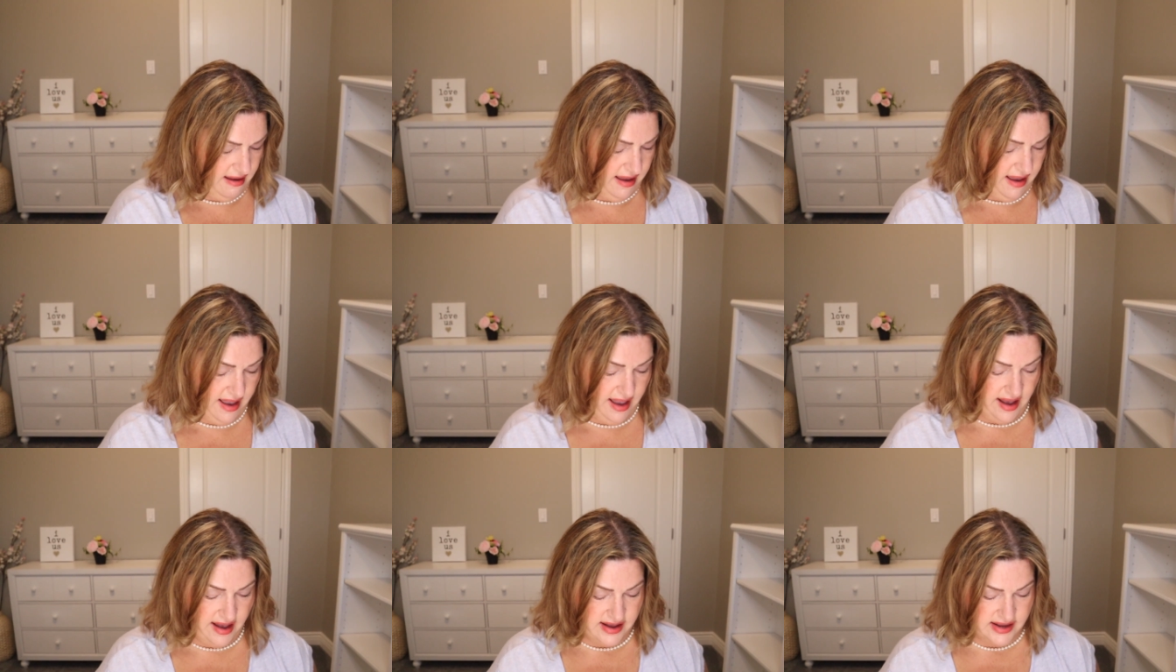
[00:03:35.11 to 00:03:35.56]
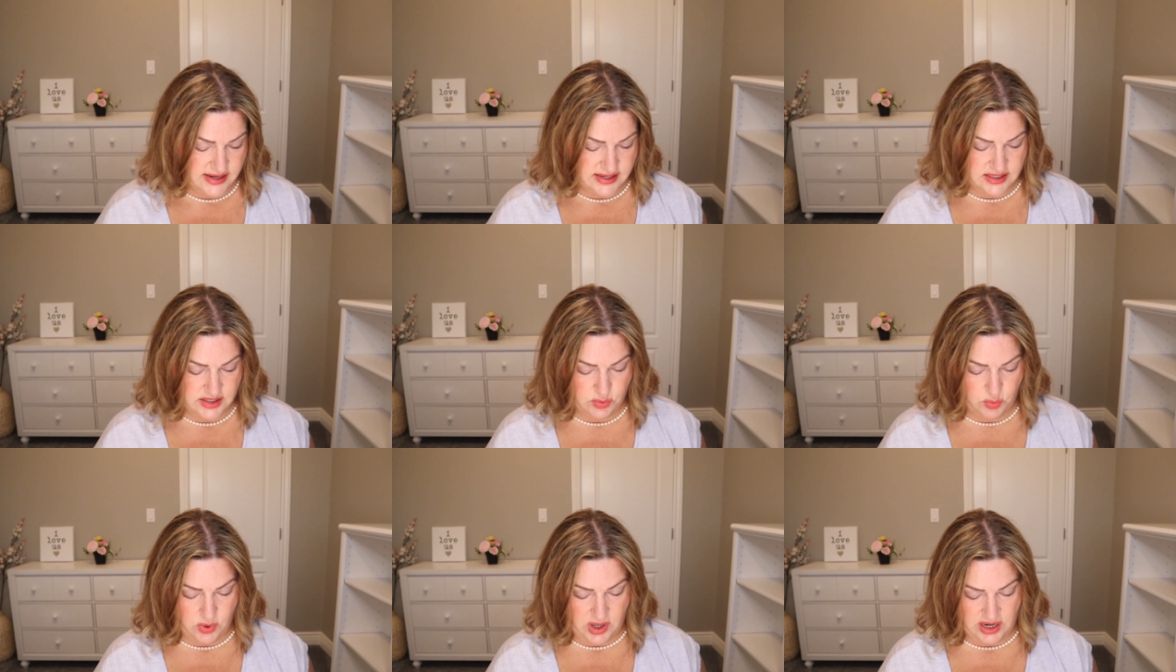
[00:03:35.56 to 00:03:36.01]

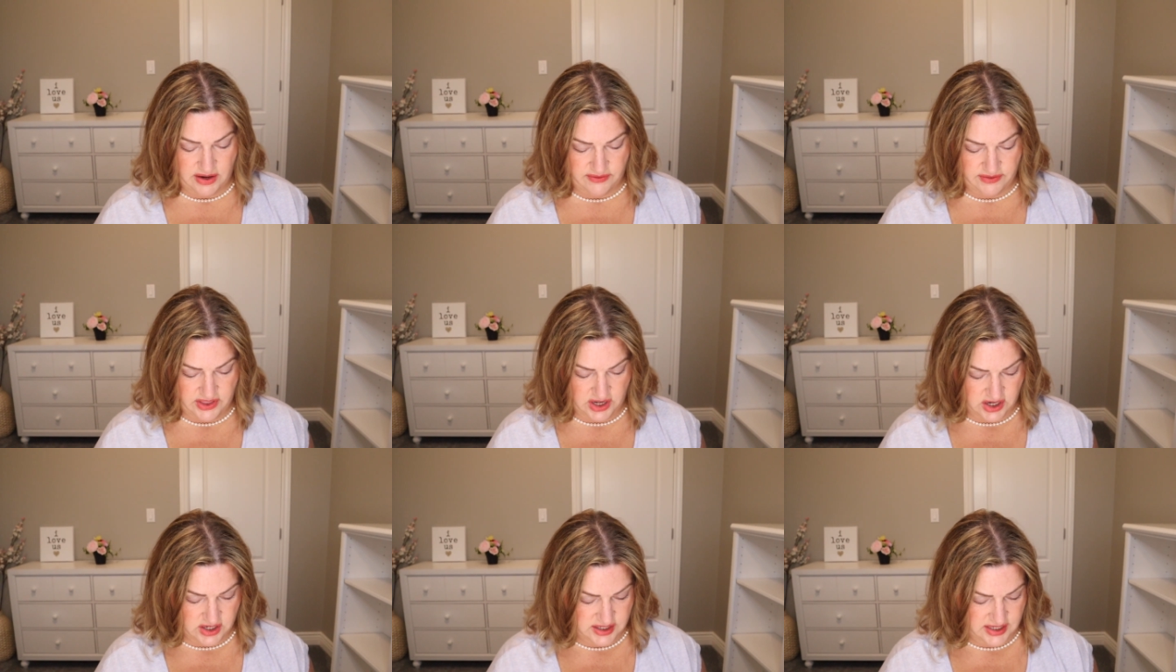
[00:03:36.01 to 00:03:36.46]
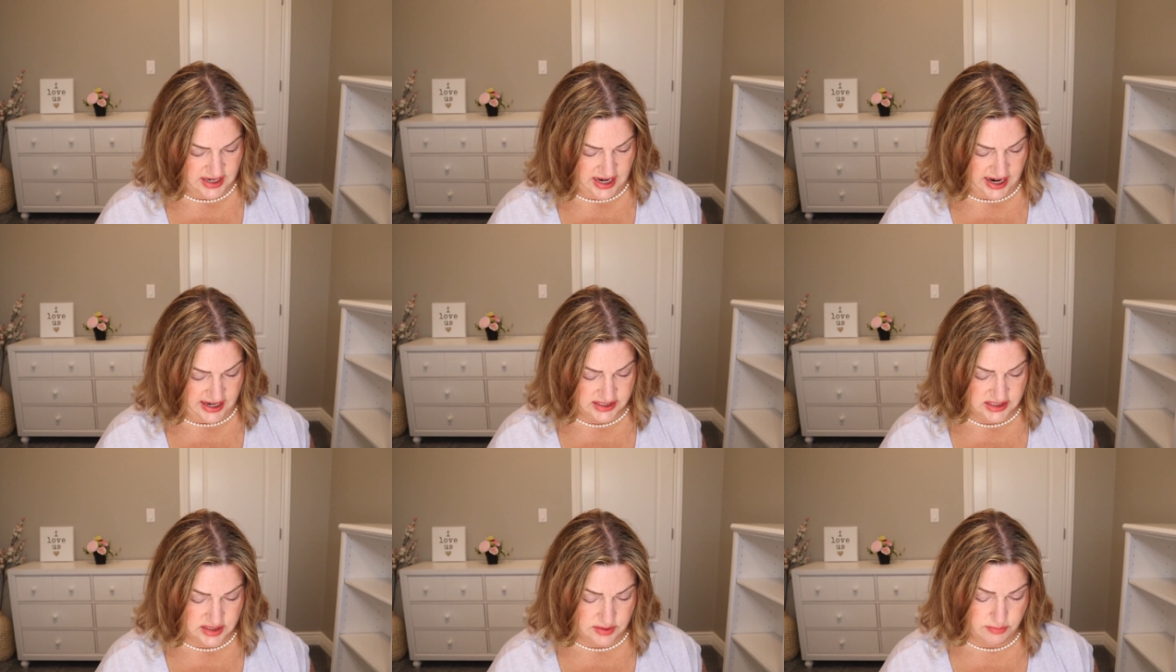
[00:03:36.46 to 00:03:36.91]
And one of their
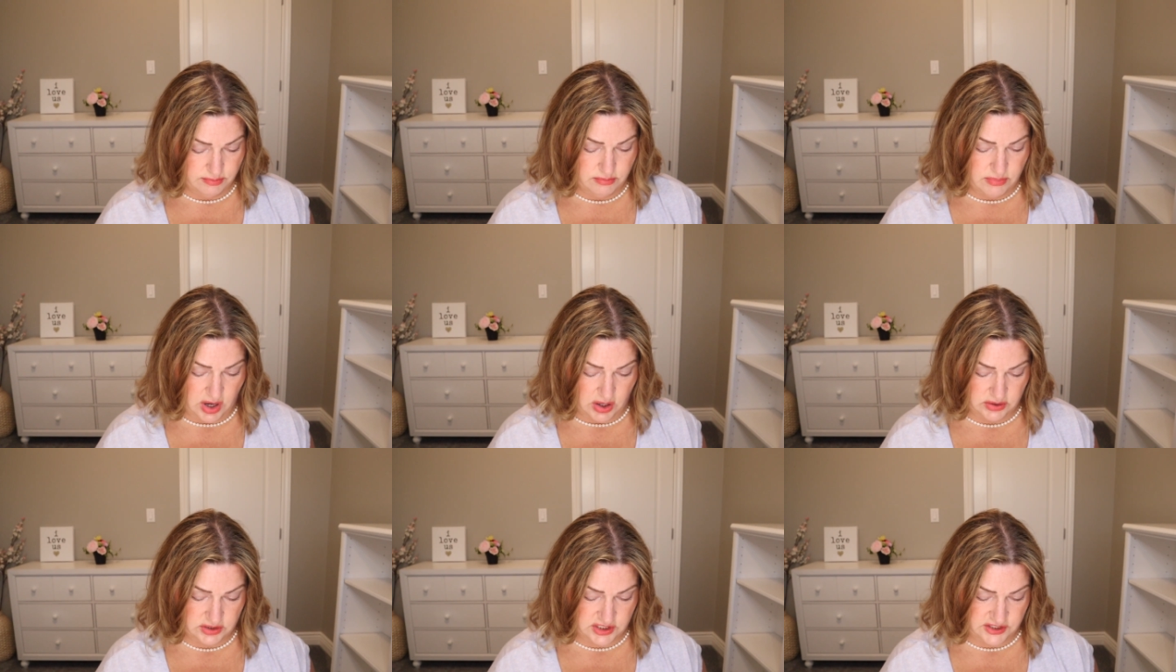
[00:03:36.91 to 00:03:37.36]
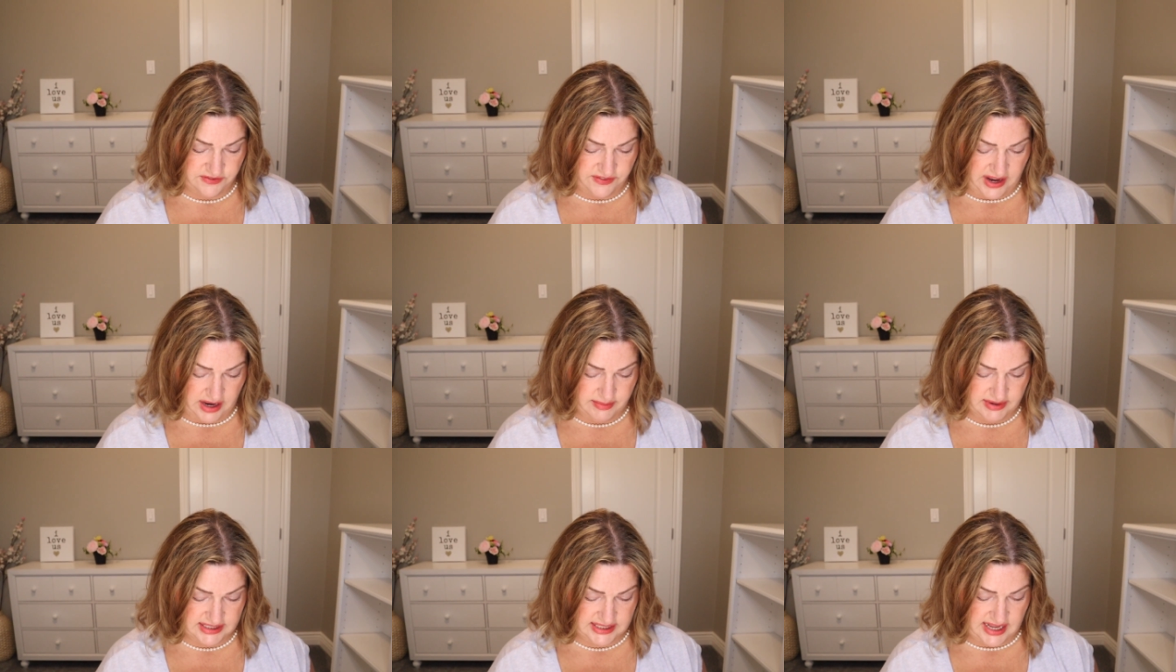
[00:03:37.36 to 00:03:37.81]
next most
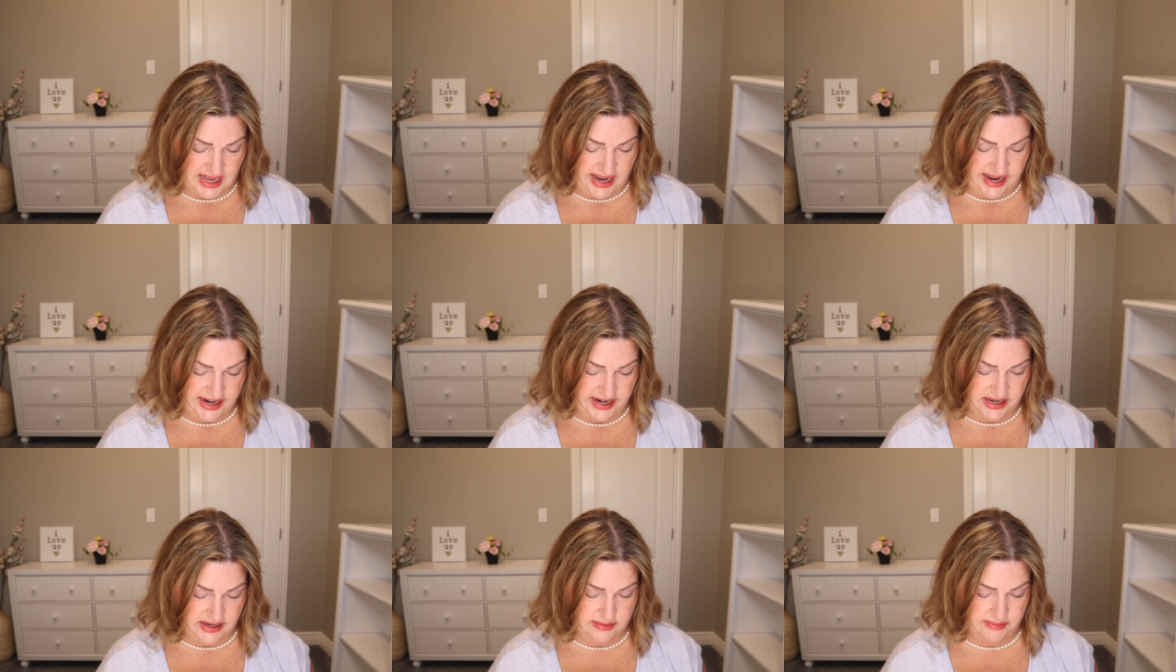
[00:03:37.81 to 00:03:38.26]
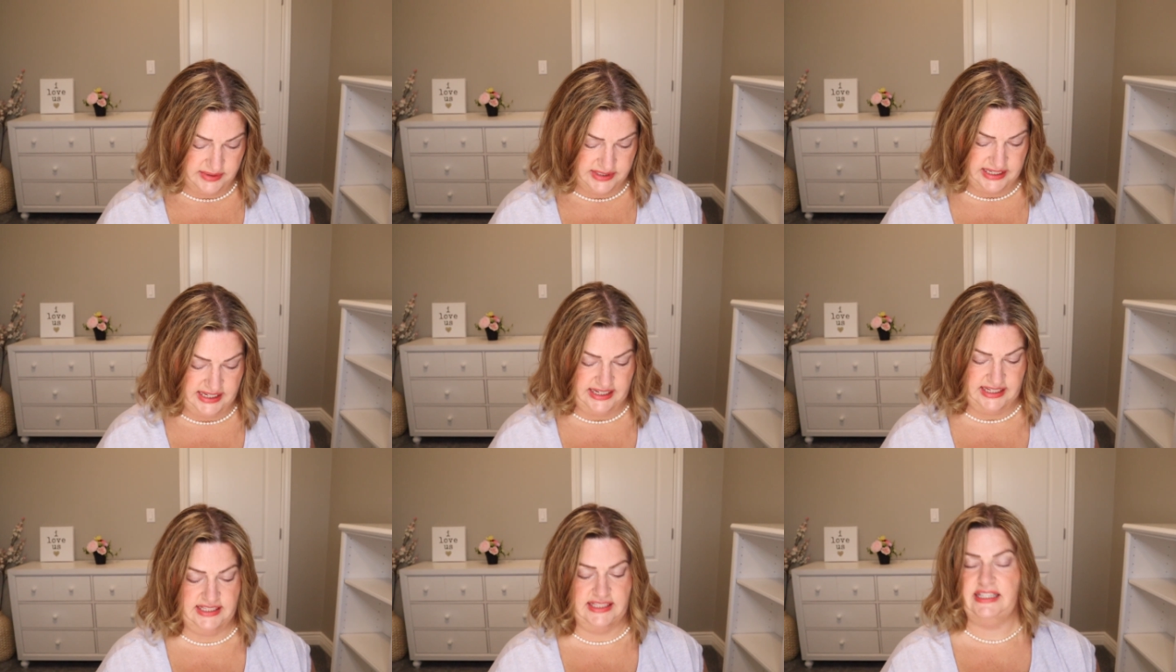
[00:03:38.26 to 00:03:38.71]
famous items
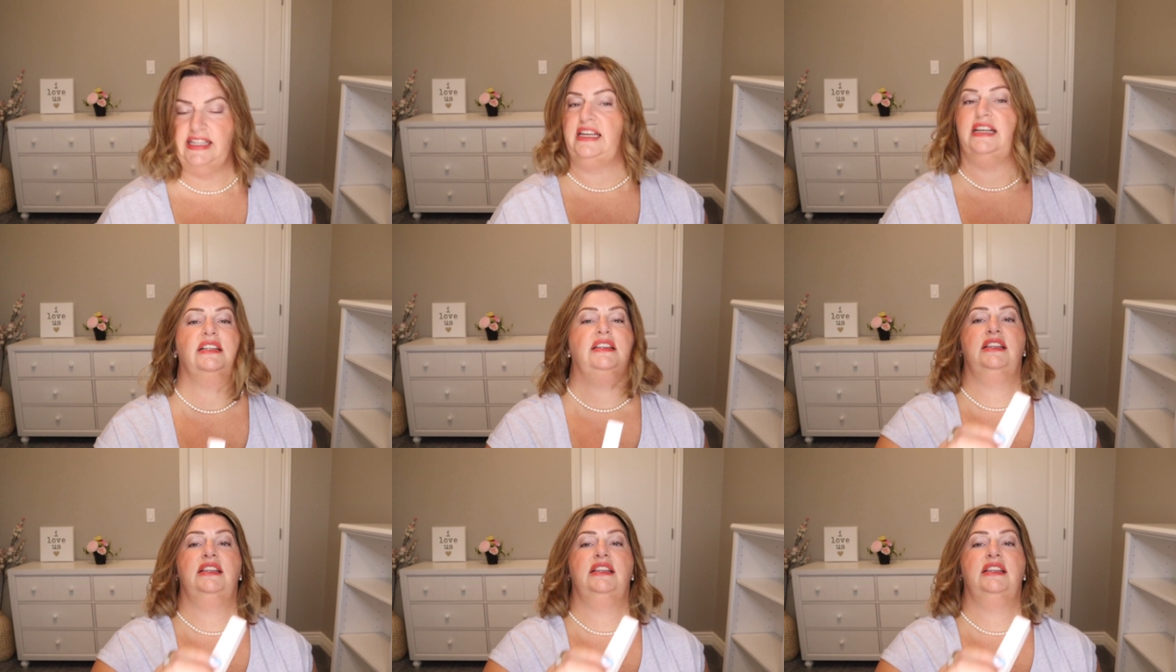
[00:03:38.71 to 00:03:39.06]
is the